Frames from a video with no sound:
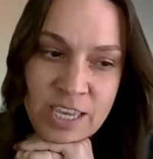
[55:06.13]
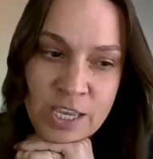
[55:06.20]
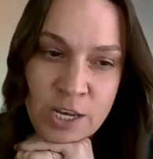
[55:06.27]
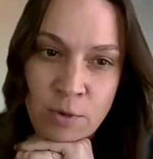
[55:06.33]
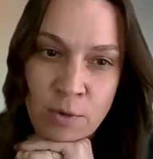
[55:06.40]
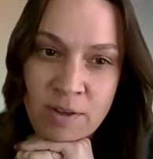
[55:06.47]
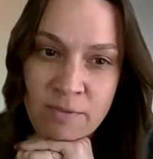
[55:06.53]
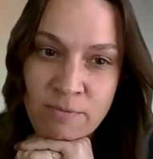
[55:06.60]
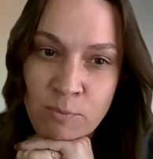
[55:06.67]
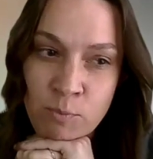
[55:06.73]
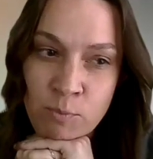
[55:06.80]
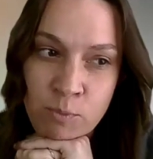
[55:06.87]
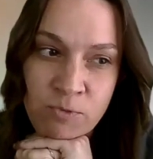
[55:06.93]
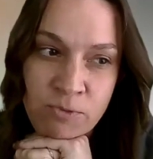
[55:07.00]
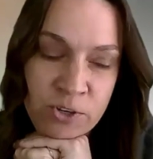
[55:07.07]
a
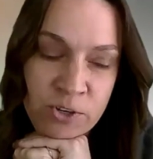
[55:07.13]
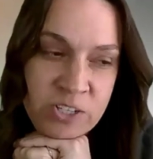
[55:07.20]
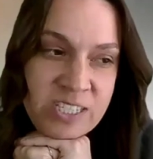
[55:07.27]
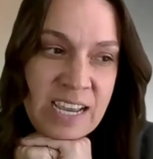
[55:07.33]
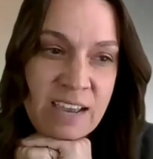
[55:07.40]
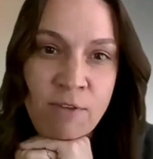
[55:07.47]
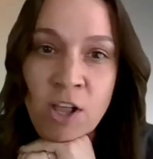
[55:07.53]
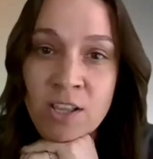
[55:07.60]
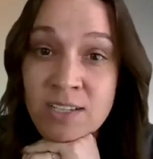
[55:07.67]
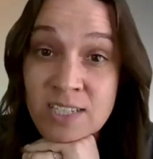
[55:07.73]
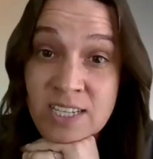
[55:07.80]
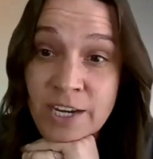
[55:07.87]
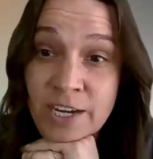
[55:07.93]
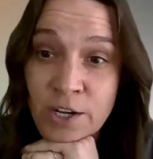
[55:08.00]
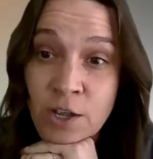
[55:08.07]
first day
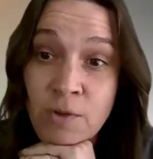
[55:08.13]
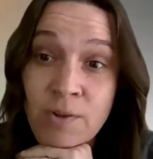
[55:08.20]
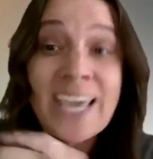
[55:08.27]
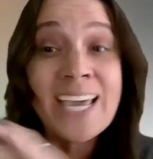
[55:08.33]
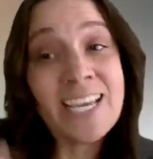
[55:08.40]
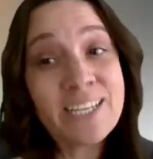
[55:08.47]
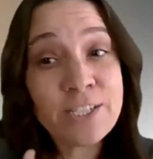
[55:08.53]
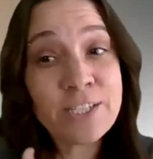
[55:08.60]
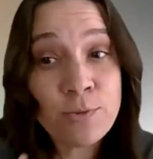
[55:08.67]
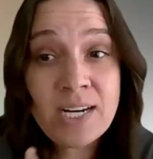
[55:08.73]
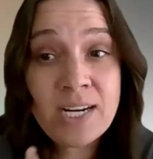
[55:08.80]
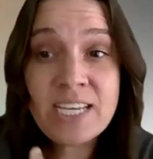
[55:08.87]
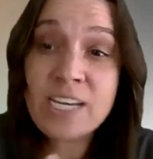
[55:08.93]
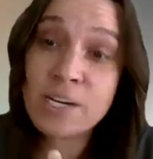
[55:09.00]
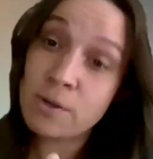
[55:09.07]
volunteer go, hey, do you
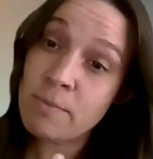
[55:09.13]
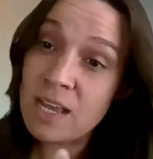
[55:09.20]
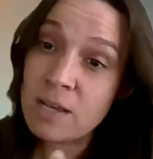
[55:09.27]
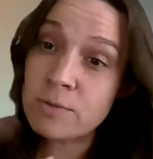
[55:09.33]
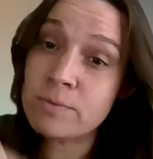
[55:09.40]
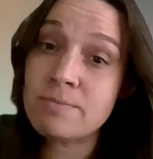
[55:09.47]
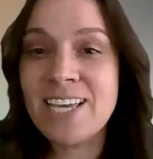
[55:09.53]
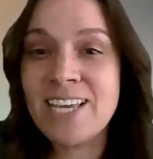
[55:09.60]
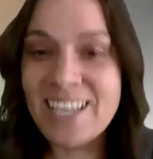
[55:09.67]
want to hear about